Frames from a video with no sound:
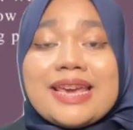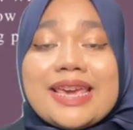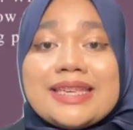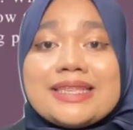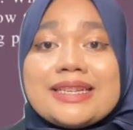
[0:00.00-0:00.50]

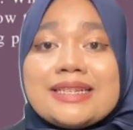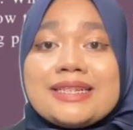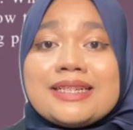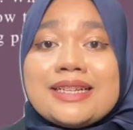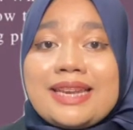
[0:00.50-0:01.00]
It's a
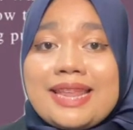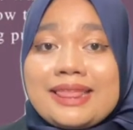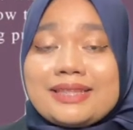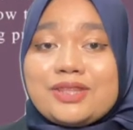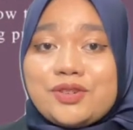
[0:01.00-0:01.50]

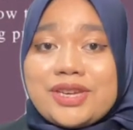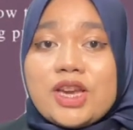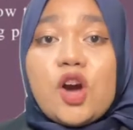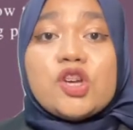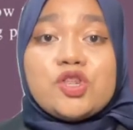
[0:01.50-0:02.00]
little
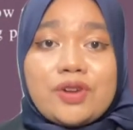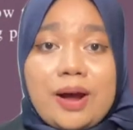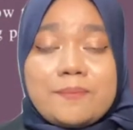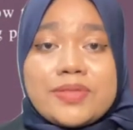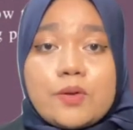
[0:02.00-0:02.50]
tree or shrub
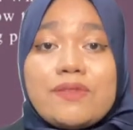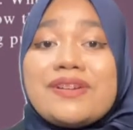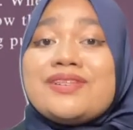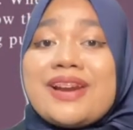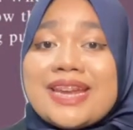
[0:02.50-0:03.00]
with
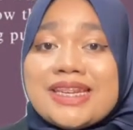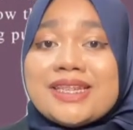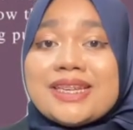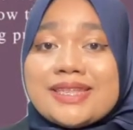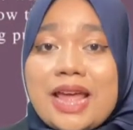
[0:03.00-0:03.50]
a
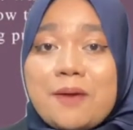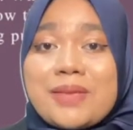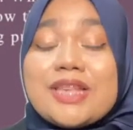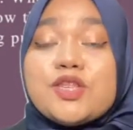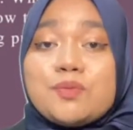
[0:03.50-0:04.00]
reddish stem
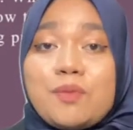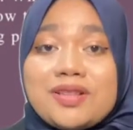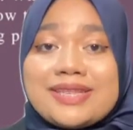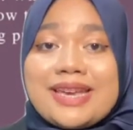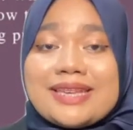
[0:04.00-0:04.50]
and small
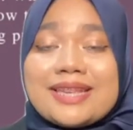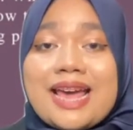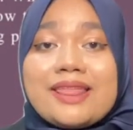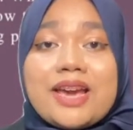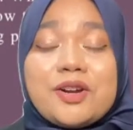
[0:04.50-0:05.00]
scales
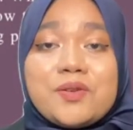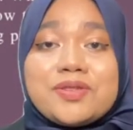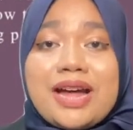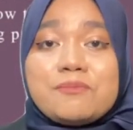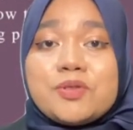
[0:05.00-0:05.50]
that grows
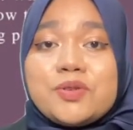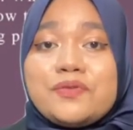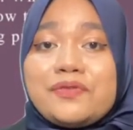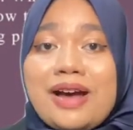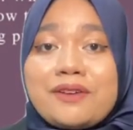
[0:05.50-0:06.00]
up to
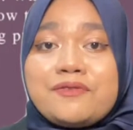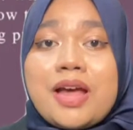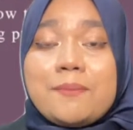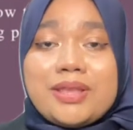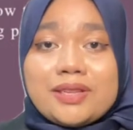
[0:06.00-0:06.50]
5
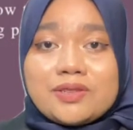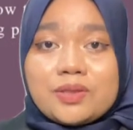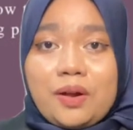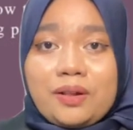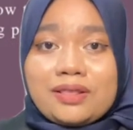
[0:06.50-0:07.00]
meters
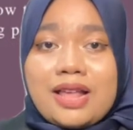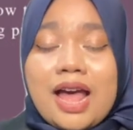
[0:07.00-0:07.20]
tall.